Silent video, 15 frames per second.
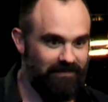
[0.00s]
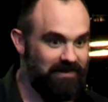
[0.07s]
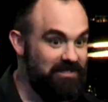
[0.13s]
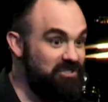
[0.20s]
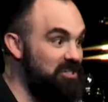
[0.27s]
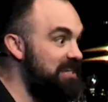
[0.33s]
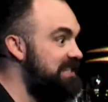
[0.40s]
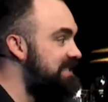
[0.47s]

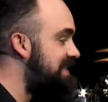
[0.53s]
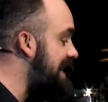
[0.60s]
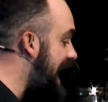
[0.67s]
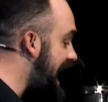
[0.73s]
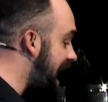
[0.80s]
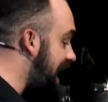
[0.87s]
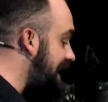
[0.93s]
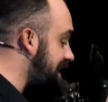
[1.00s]
Jesus
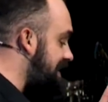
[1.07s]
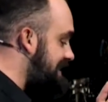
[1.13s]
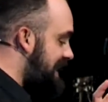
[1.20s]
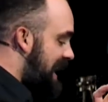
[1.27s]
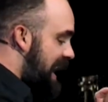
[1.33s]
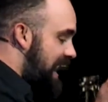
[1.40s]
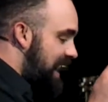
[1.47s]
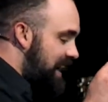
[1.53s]
has
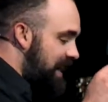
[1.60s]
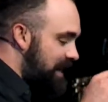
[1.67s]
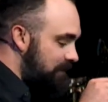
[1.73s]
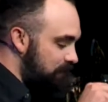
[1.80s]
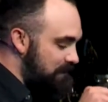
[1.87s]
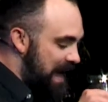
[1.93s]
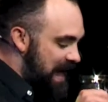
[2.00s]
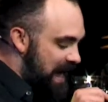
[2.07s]

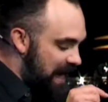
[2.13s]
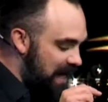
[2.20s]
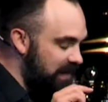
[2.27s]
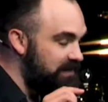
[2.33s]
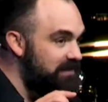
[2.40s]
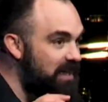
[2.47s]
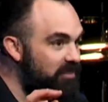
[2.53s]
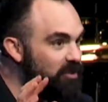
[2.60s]

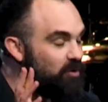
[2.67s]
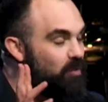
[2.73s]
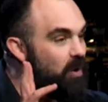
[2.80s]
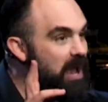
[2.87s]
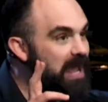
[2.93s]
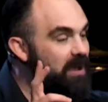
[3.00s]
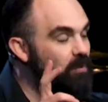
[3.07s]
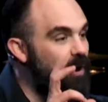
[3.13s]
another
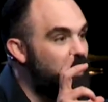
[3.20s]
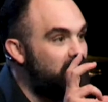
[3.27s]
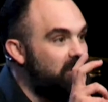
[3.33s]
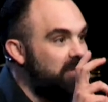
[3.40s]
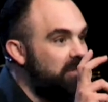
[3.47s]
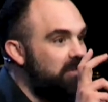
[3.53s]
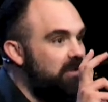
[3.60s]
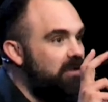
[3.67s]
way where
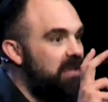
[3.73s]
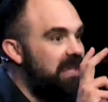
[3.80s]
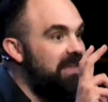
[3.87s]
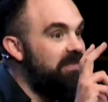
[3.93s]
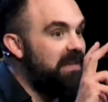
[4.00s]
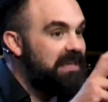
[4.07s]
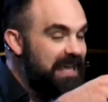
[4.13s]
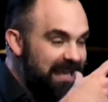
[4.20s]
in
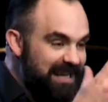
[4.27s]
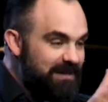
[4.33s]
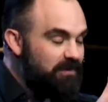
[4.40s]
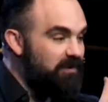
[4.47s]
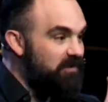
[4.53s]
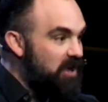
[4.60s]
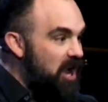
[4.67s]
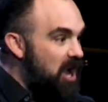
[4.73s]
the kingdom
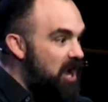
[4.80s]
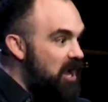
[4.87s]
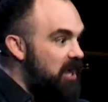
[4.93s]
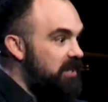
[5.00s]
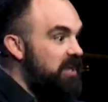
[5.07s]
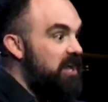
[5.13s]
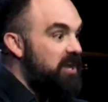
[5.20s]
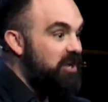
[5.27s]
of God,
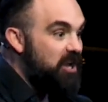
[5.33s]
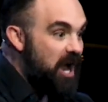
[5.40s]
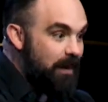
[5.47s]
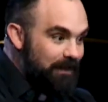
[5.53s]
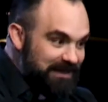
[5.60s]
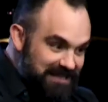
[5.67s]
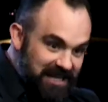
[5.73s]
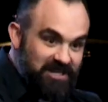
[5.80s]

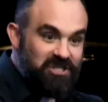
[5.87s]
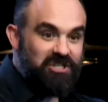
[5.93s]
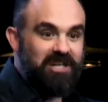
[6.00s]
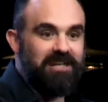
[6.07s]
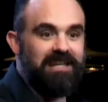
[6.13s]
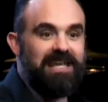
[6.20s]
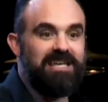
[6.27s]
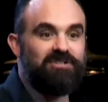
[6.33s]

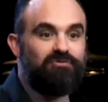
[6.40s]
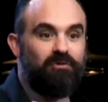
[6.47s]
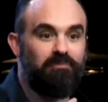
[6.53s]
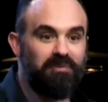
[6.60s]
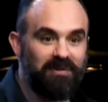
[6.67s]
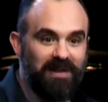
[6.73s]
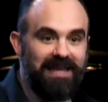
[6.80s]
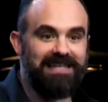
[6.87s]
competition is
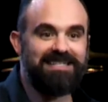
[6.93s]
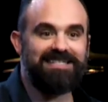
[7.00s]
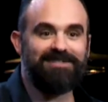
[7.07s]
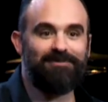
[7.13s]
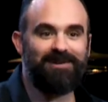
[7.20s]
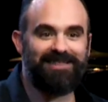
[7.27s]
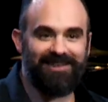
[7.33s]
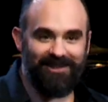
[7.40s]
replaced
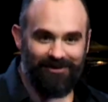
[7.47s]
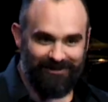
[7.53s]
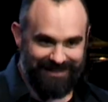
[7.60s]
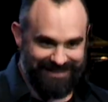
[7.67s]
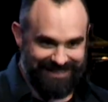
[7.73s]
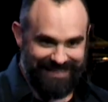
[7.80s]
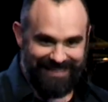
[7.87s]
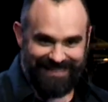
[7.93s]
with
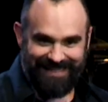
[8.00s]
unity,